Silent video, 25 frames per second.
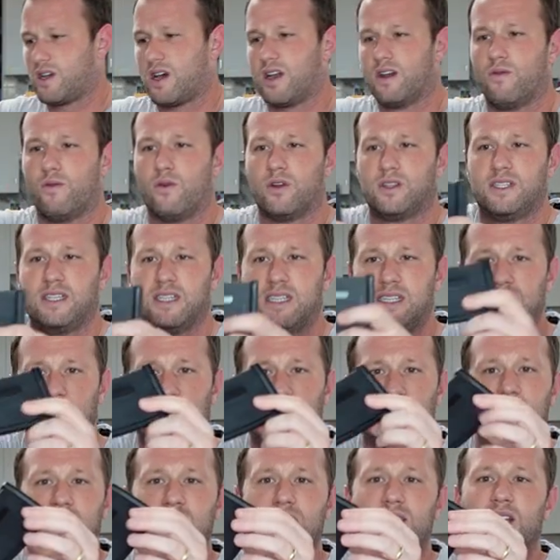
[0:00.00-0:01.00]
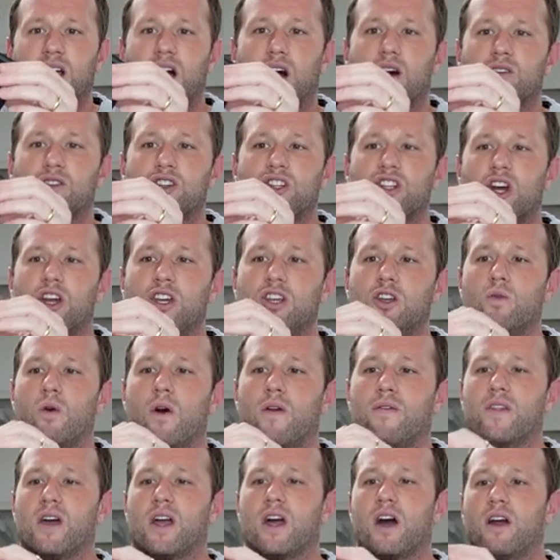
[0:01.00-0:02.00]
kind of what it is. I'll show you
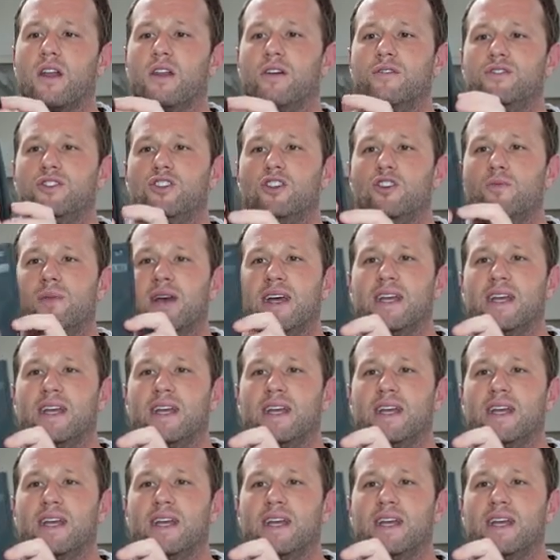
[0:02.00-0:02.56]
on the kind of zoom